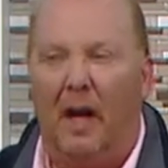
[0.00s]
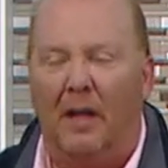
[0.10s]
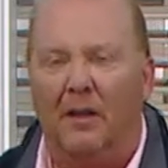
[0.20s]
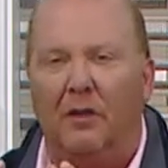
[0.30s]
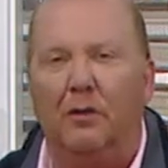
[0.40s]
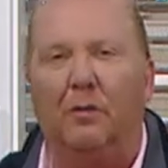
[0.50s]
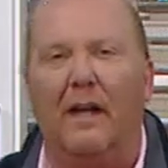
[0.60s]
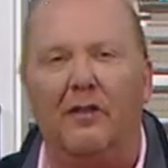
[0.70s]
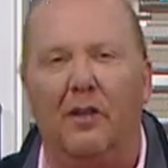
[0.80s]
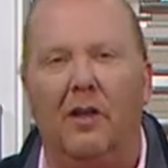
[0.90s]
a little
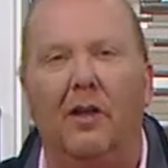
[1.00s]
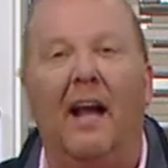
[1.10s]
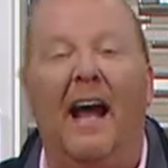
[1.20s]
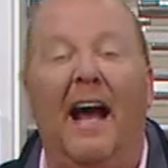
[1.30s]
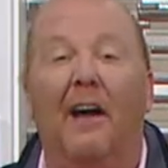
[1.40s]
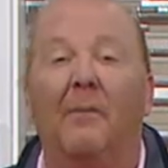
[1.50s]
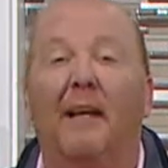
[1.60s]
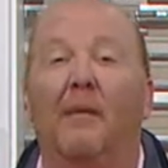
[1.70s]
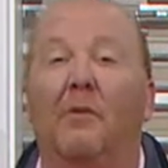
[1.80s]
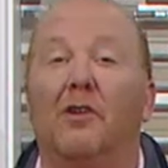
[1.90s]
direction on how to
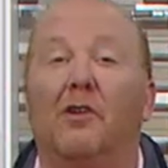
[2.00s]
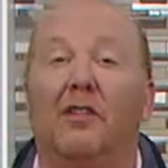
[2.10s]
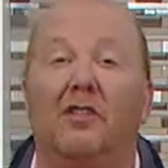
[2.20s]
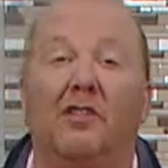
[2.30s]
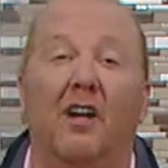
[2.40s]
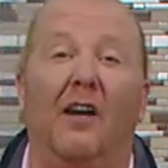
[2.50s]
make it more delicious,